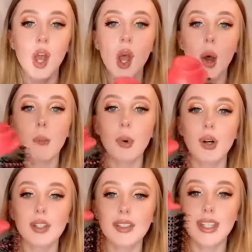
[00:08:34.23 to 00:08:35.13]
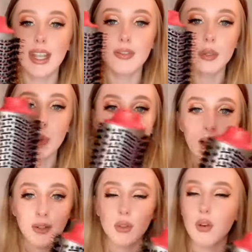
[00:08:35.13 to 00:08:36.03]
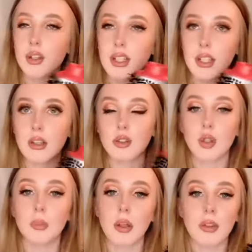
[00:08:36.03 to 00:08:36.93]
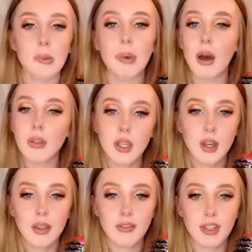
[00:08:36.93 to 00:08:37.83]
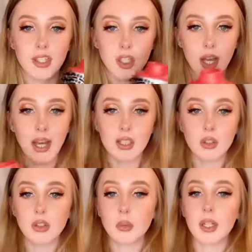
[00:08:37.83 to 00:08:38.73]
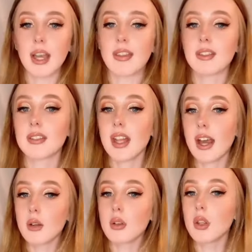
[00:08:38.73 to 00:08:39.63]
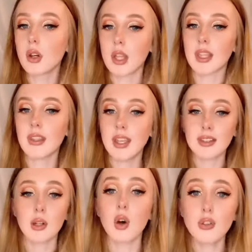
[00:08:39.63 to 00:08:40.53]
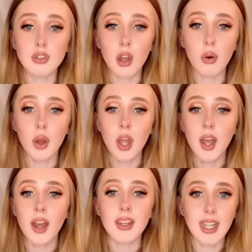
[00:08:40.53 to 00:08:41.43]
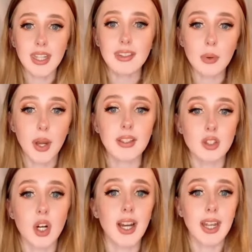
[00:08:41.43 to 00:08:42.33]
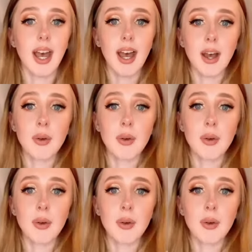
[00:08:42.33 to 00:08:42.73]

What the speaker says: But if you are not really too bothered about the curling feature and you just want to get the styled look like this and also an easy way to dry your hair,